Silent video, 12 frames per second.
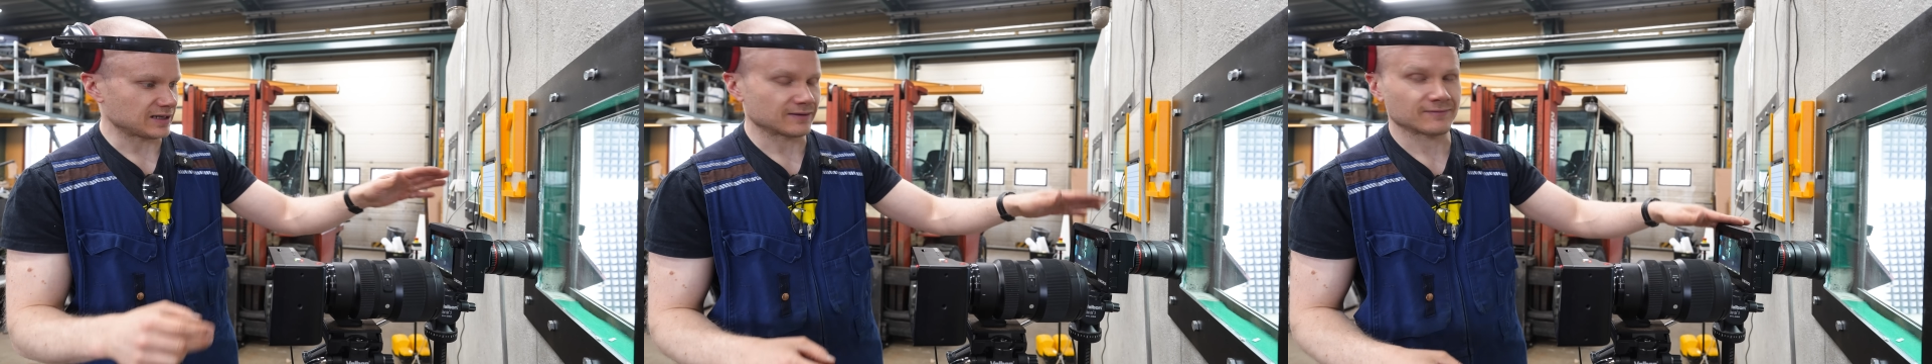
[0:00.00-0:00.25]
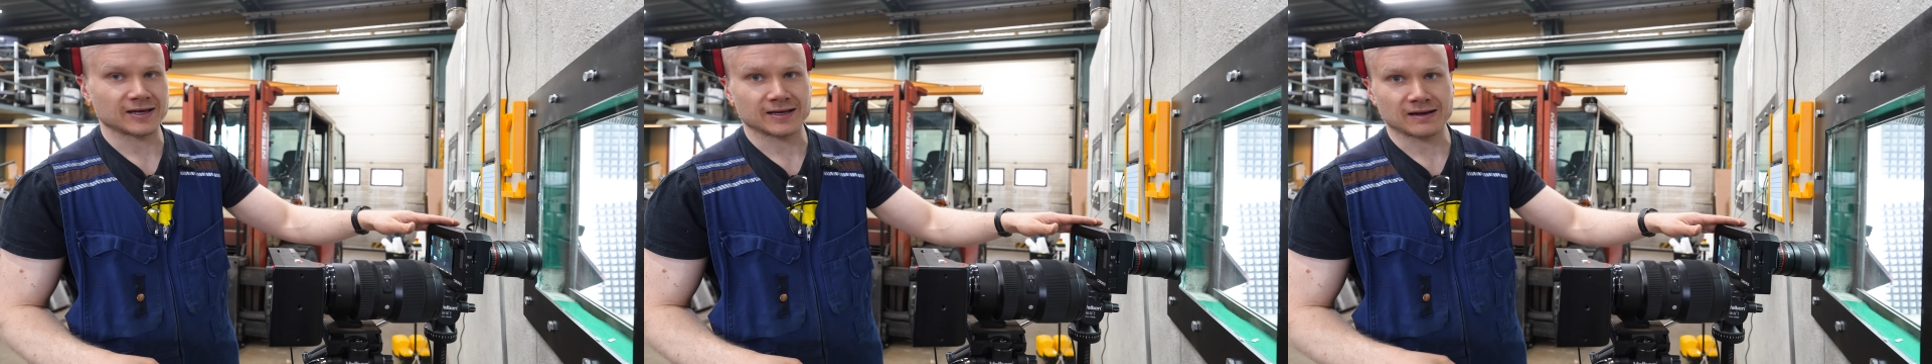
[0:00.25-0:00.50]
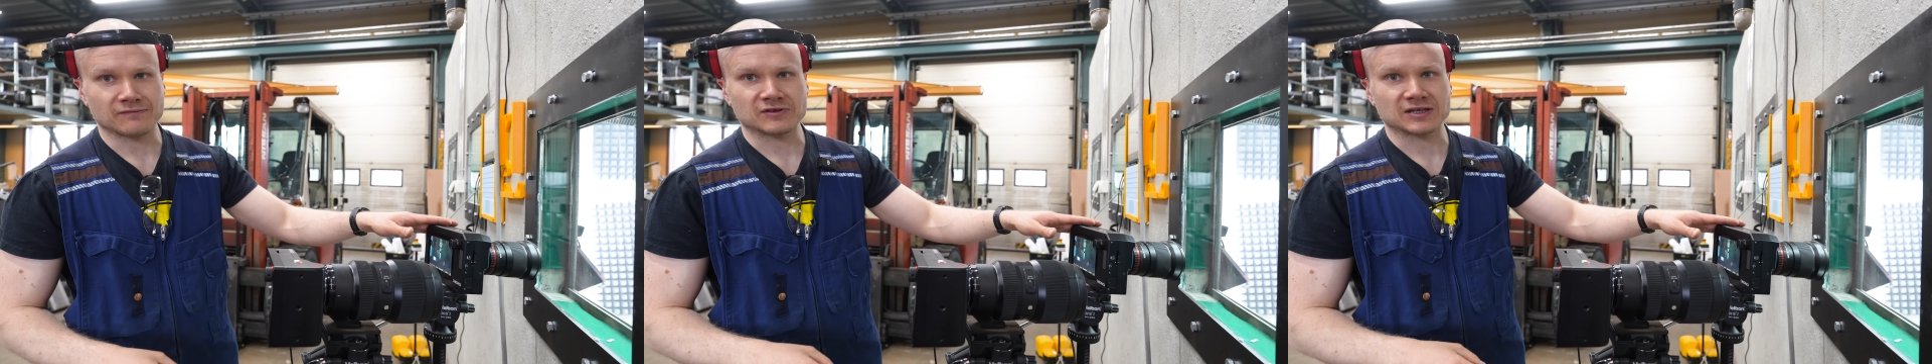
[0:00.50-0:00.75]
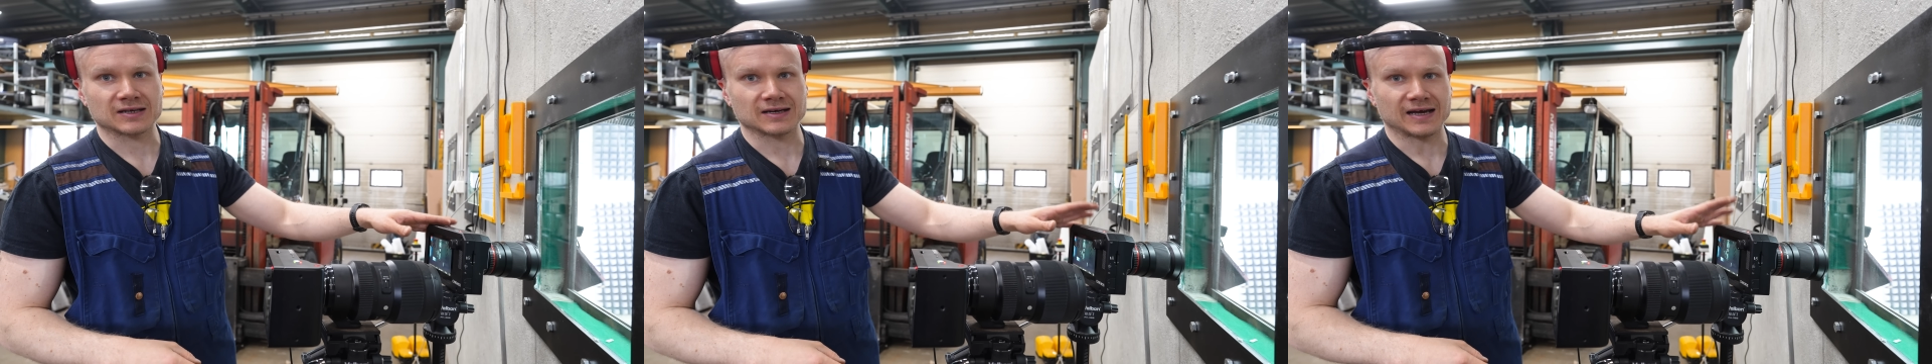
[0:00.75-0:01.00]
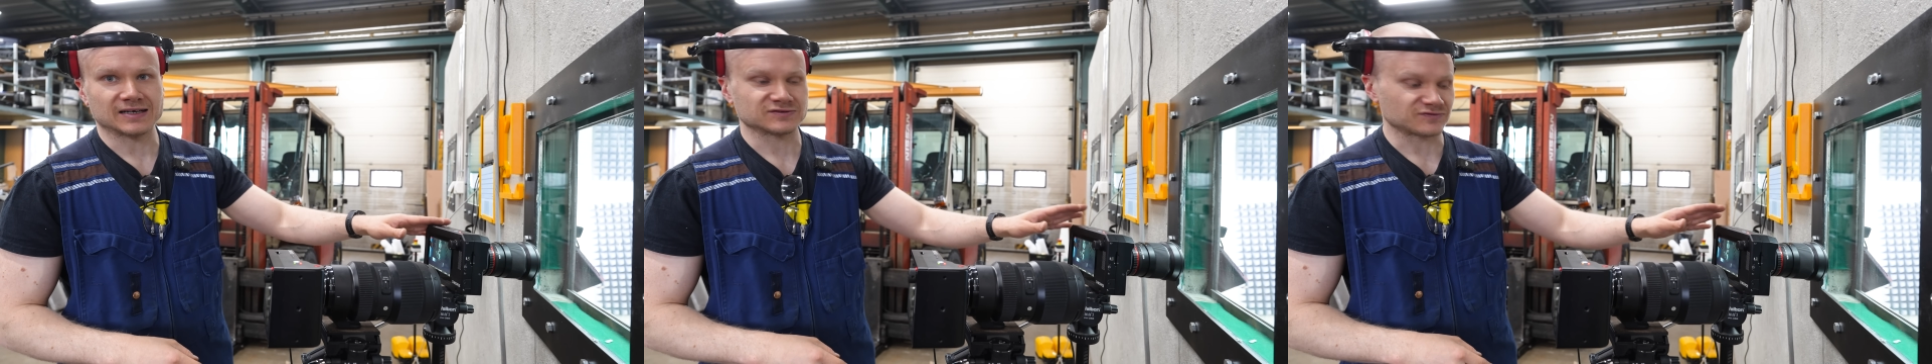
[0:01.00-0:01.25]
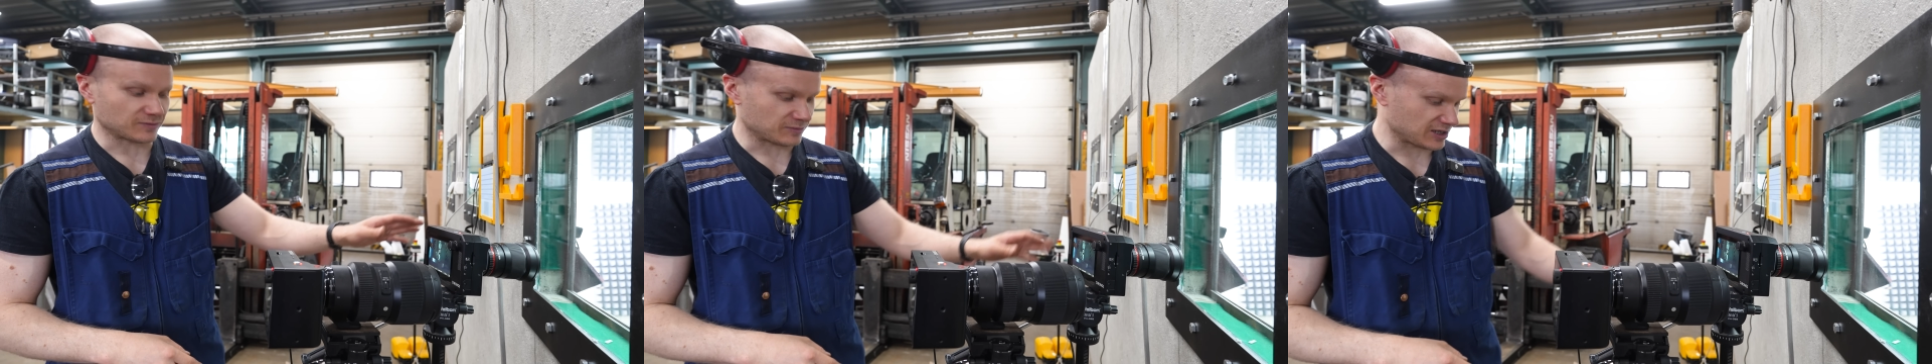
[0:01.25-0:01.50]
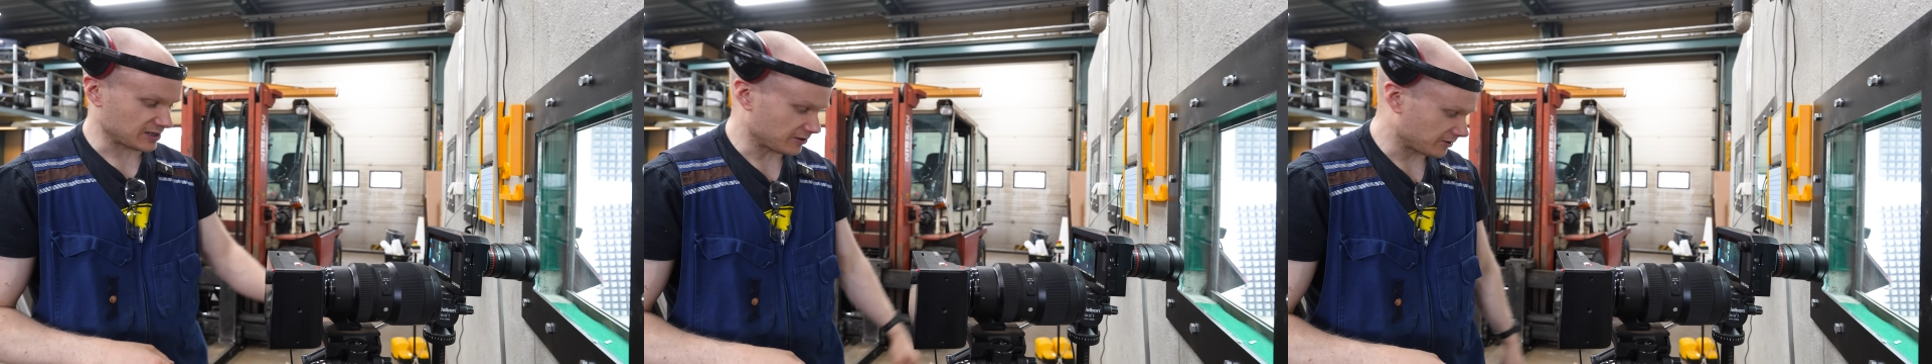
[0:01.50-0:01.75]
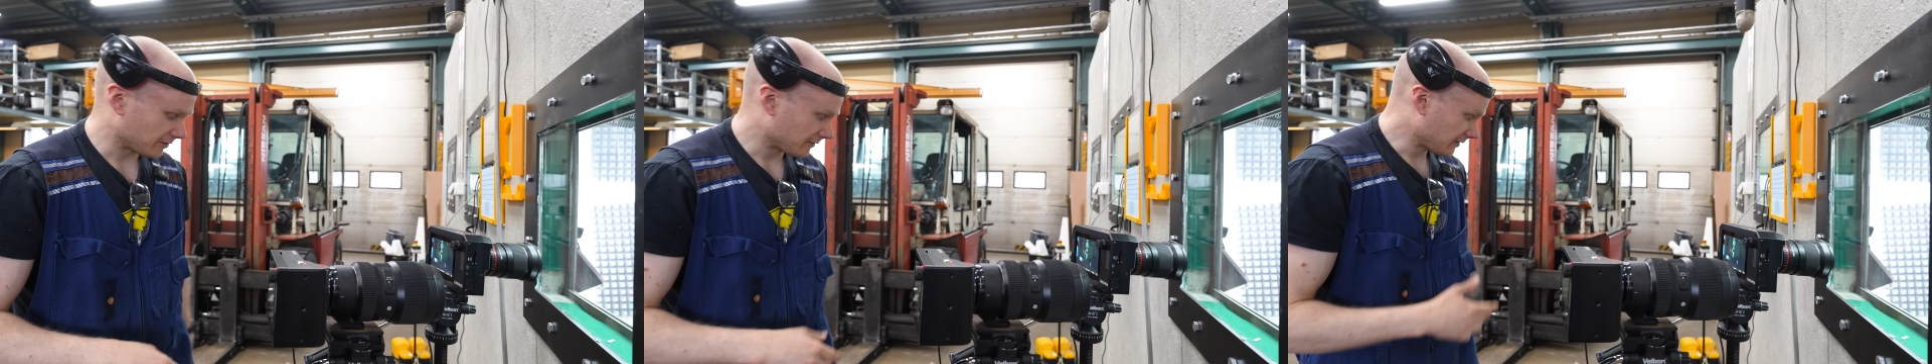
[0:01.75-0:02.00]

and where everything lands from here.